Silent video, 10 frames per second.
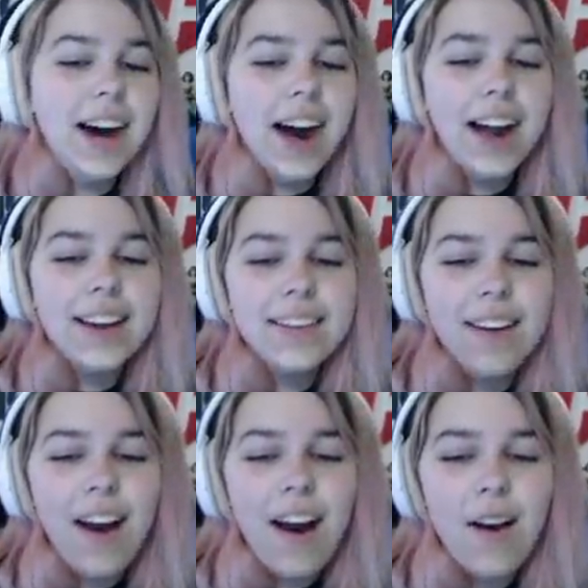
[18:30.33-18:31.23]
I
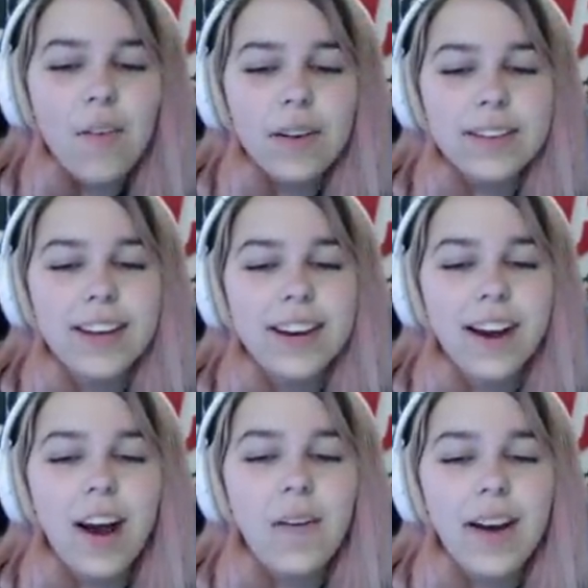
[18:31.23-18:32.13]
know.
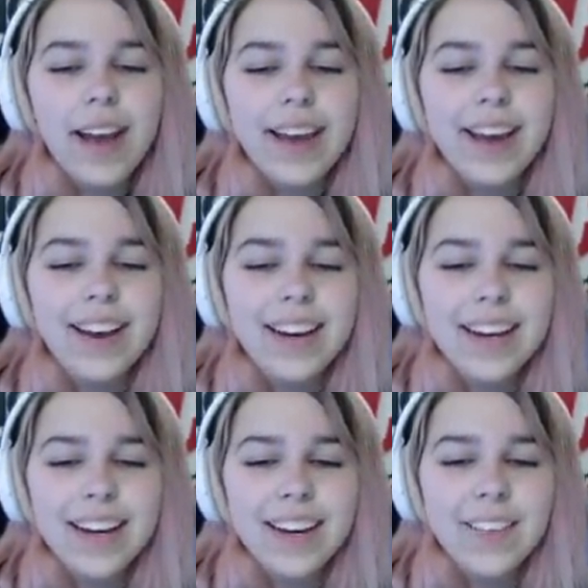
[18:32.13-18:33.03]
oh, hey,
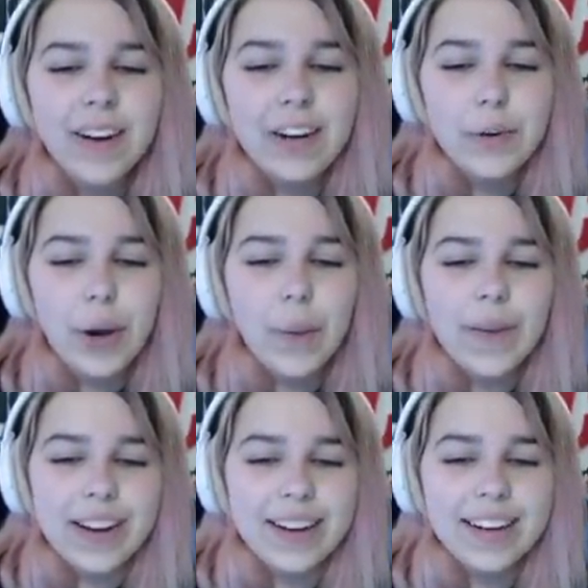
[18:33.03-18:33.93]
where are you going?